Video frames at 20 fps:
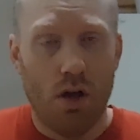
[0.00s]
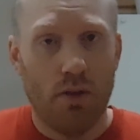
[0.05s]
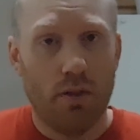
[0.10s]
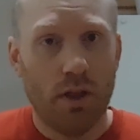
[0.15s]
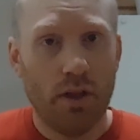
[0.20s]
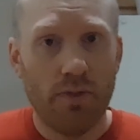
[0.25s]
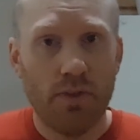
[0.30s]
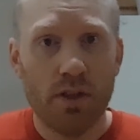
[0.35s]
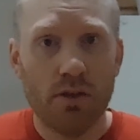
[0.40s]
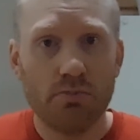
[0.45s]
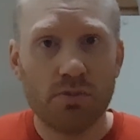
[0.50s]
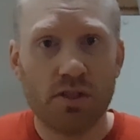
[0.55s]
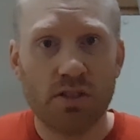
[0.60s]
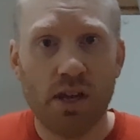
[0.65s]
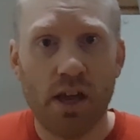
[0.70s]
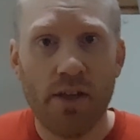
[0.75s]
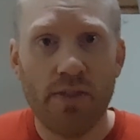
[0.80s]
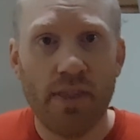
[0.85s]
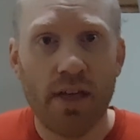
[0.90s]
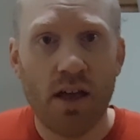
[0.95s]
Let them
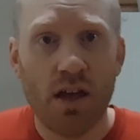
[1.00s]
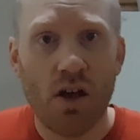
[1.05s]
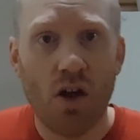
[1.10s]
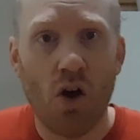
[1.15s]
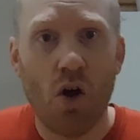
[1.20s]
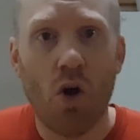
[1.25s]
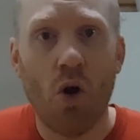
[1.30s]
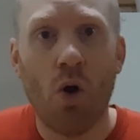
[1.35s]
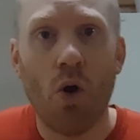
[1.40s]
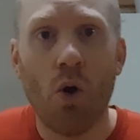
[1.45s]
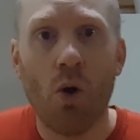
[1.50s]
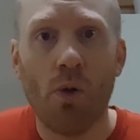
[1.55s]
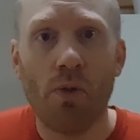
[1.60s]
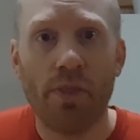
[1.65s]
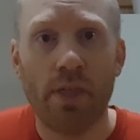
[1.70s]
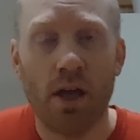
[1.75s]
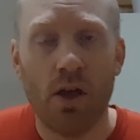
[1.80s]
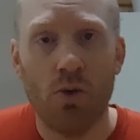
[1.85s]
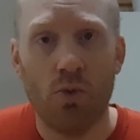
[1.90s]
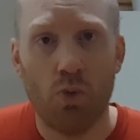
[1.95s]
say that all
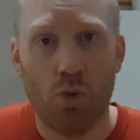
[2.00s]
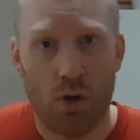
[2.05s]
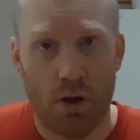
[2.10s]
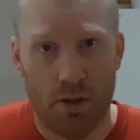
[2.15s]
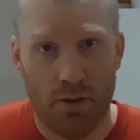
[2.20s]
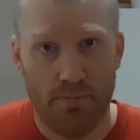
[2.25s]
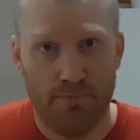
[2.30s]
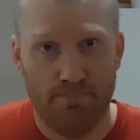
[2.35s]
they want.